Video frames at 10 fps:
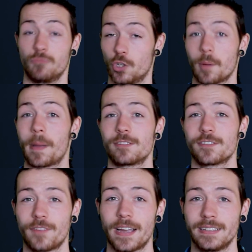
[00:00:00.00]
You're about to
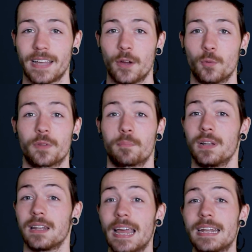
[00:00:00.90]
find out, with
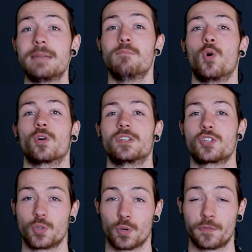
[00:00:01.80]
plenty more in
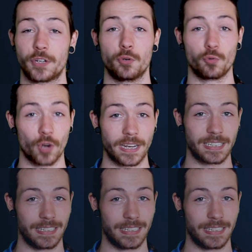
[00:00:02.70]
store for you right